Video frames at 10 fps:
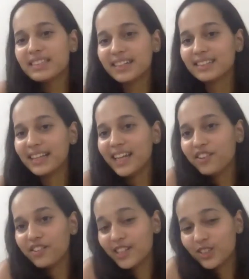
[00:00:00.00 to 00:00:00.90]
say there's any
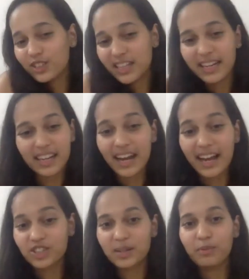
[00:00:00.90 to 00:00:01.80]
resource that I can
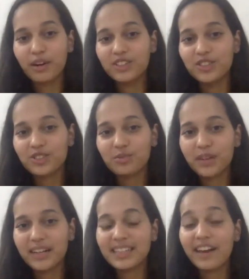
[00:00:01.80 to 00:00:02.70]
actually point you to
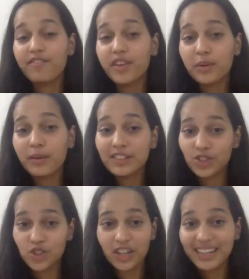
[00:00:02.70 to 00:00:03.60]
because everyone's
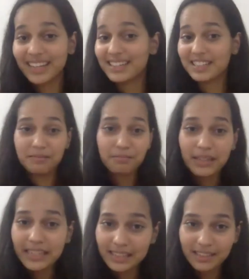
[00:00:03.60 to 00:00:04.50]
journey is
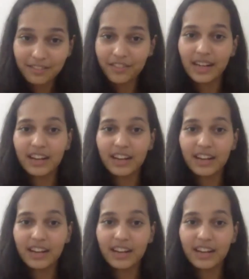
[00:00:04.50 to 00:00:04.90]
completely different.